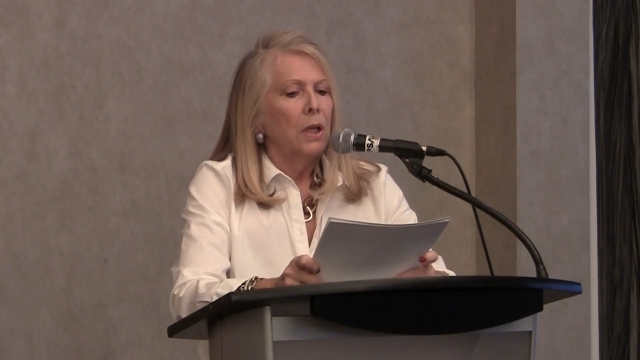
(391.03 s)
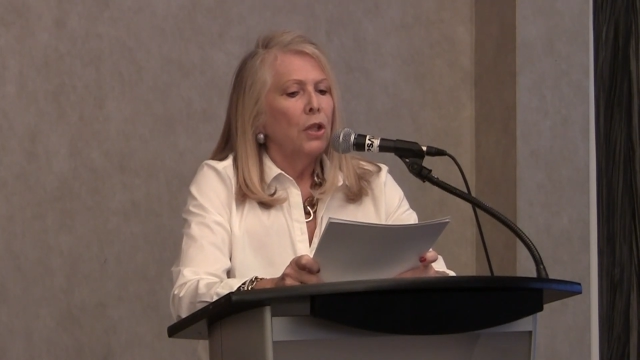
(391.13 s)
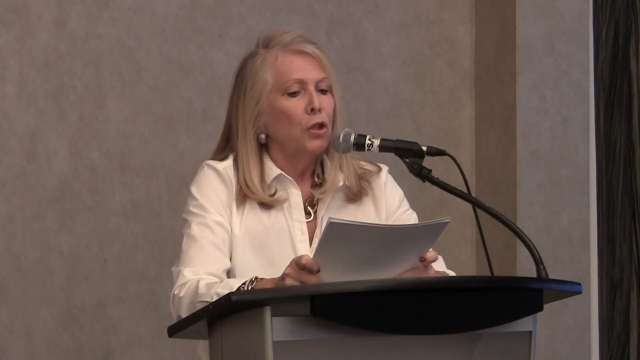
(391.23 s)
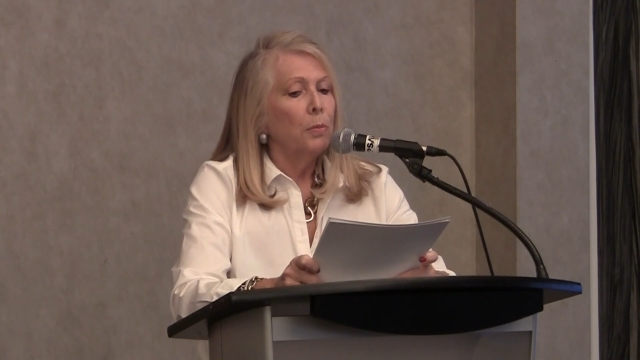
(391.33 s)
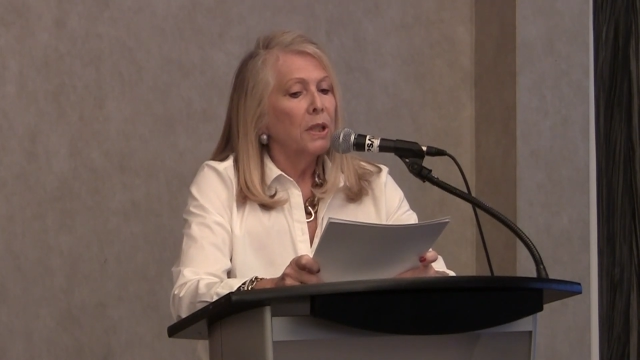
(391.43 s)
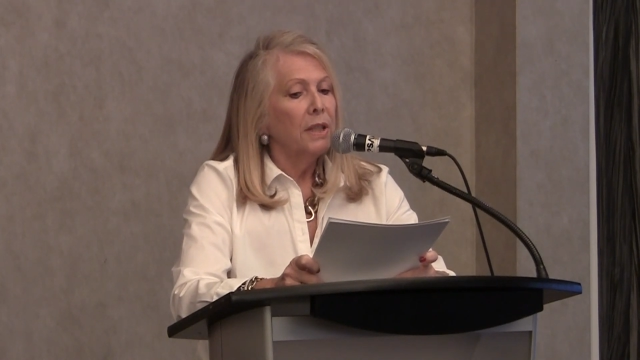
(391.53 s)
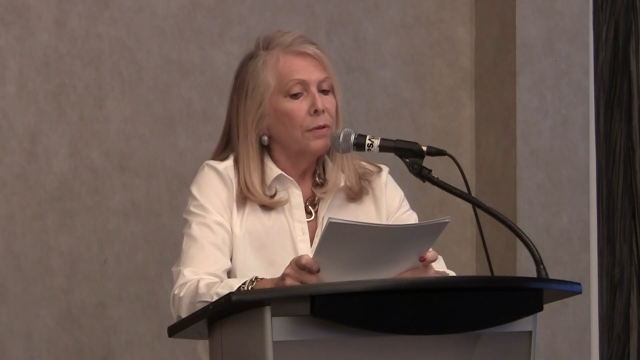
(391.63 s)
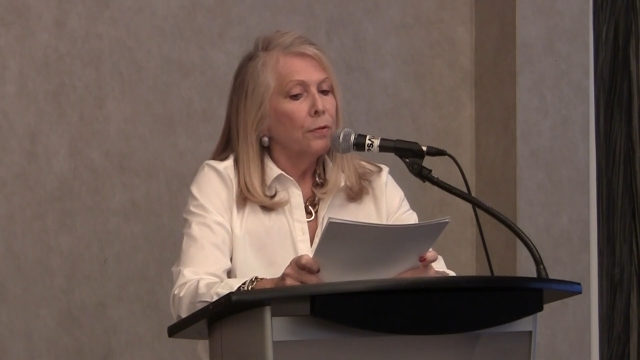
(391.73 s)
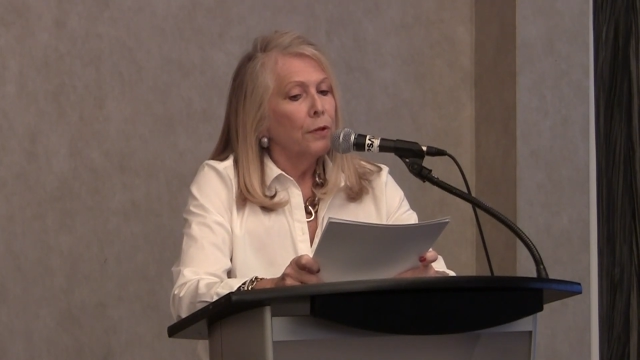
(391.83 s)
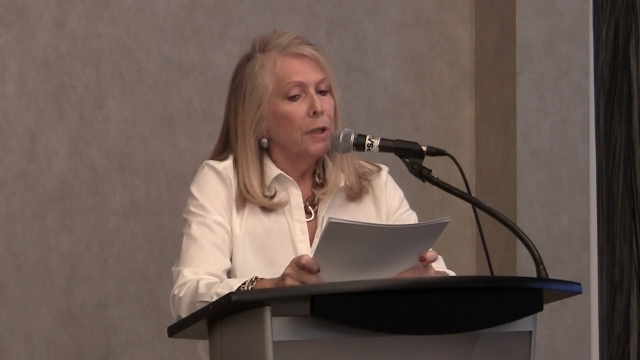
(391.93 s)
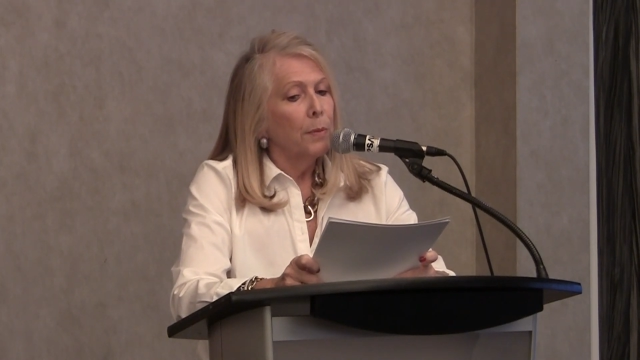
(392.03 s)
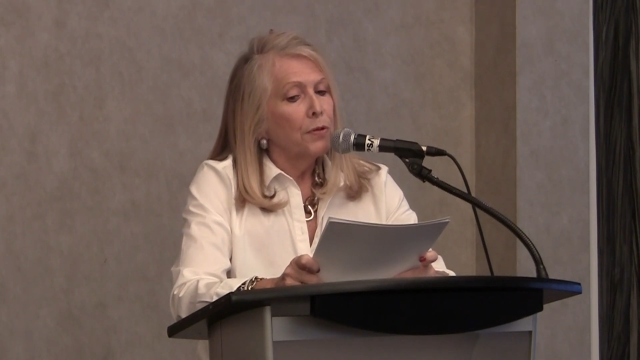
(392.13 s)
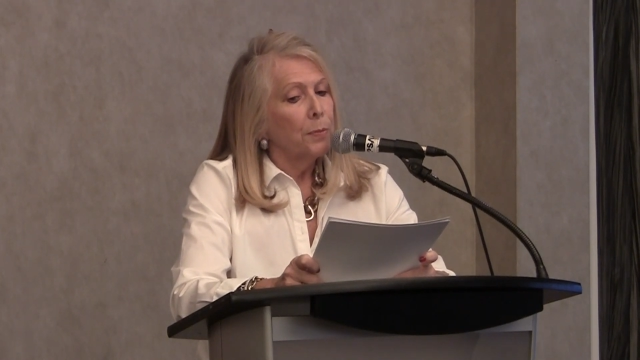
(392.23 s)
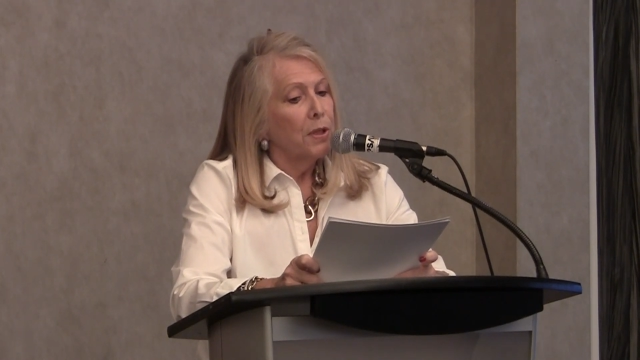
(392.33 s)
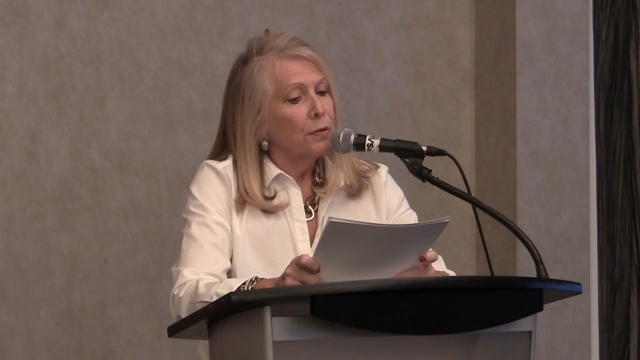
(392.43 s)
you believe in freedom of
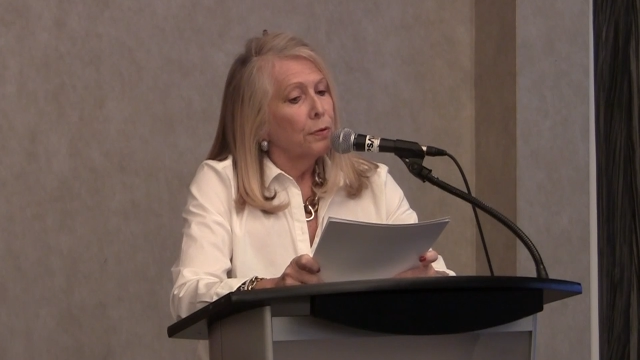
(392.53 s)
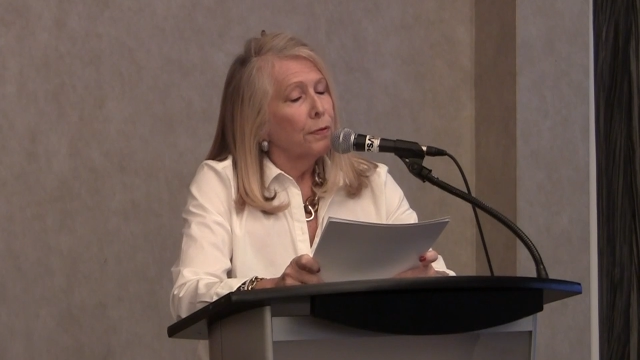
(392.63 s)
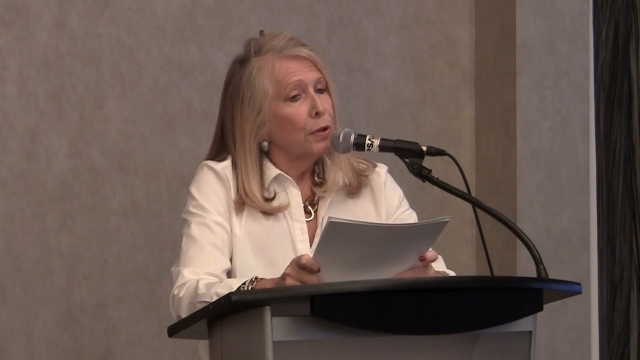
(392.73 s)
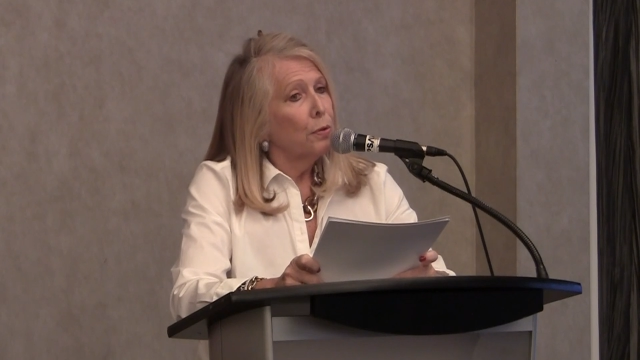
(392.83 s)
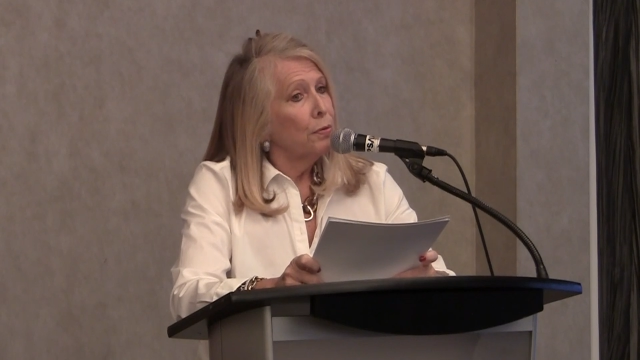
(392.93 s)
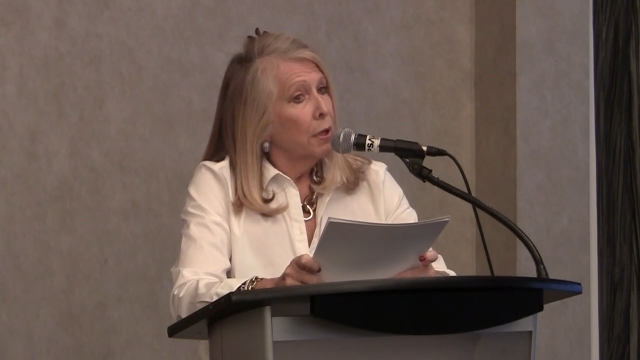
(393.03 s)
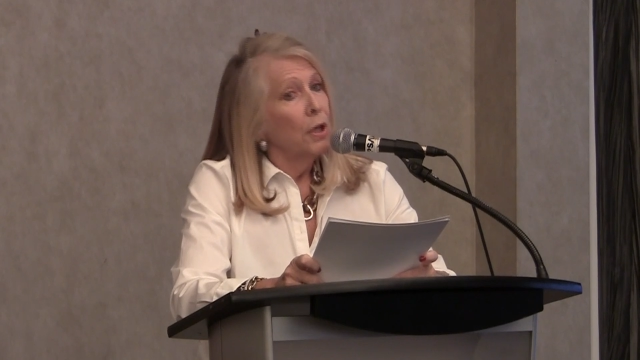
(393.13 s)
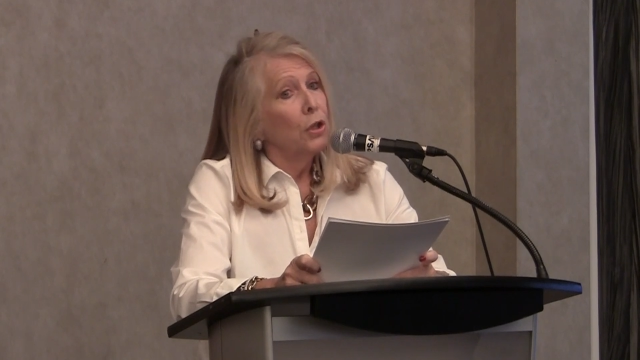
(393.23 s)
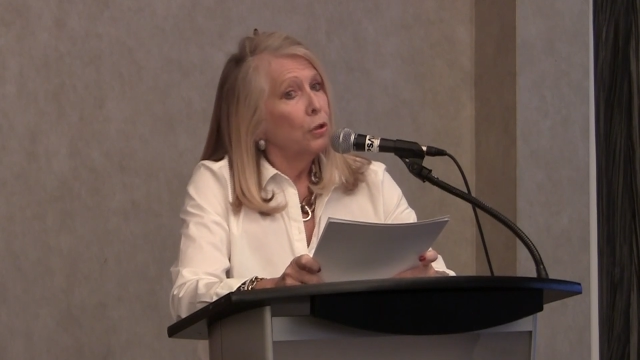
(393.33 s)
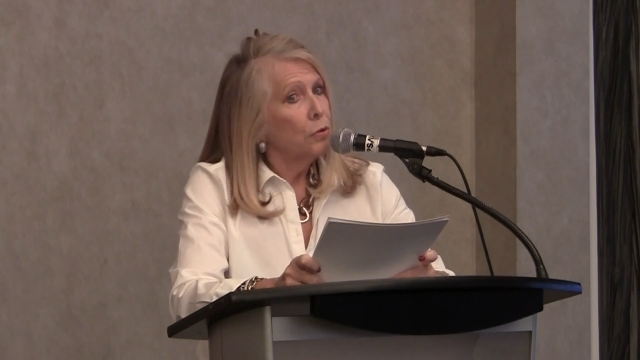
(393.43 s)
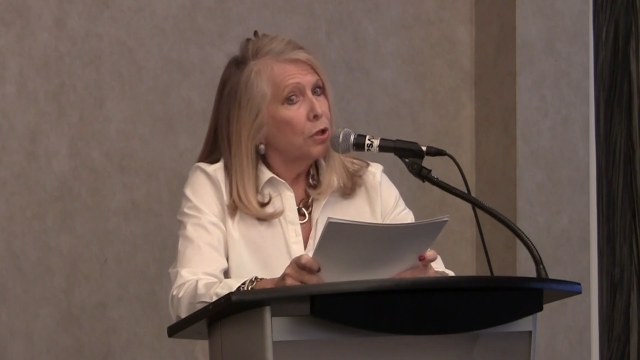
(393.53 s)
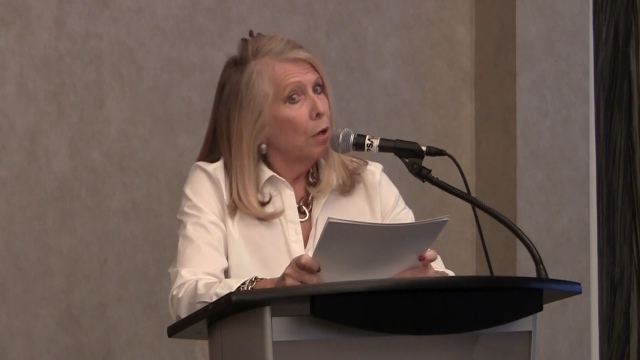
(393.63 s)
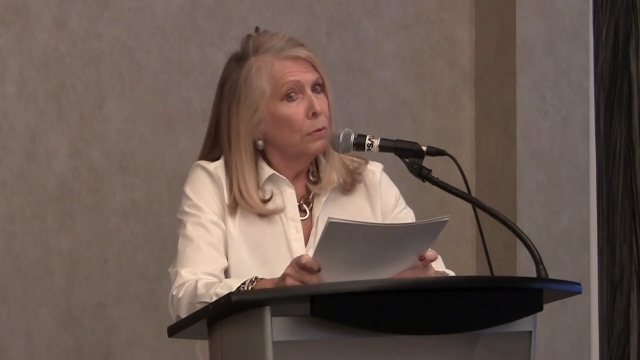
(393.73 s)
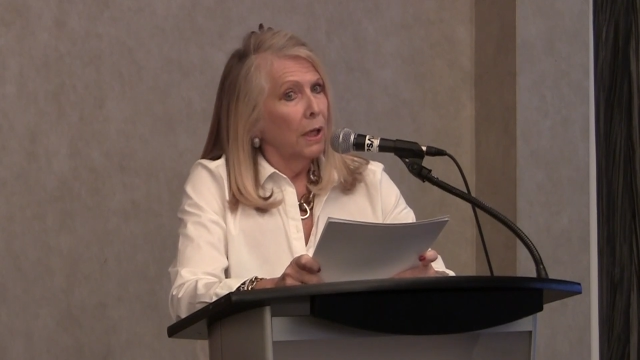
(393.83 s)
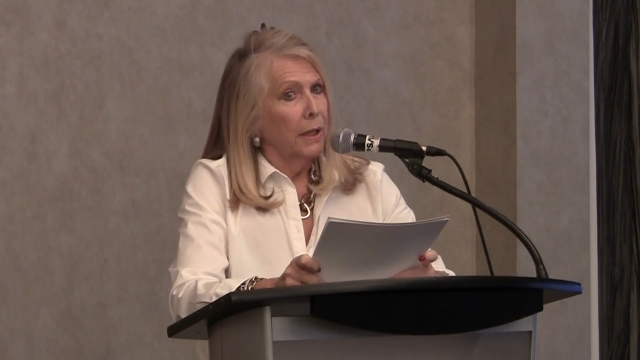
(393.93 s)
speech for views you
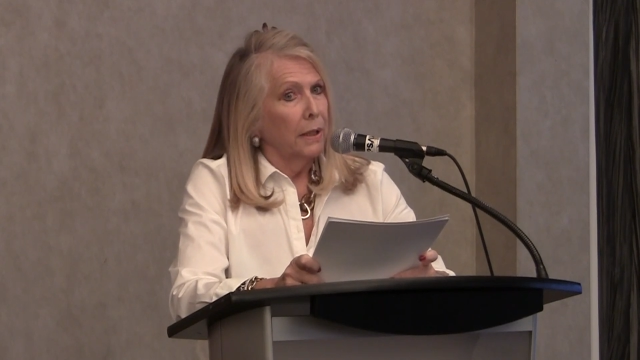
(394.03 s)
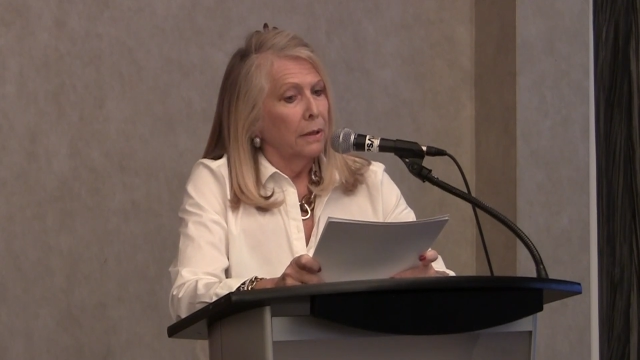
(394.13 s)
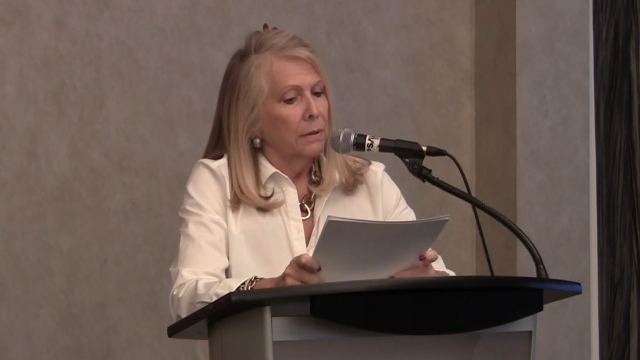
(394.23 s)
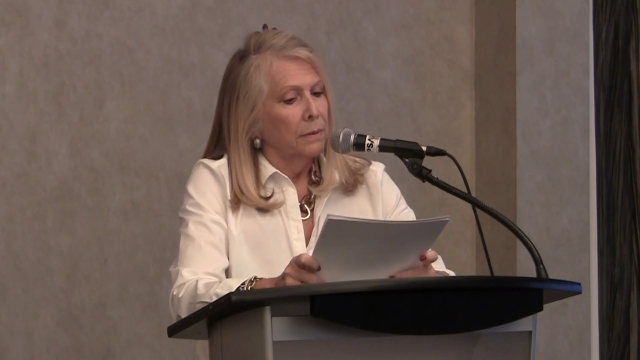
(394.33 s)
don't like.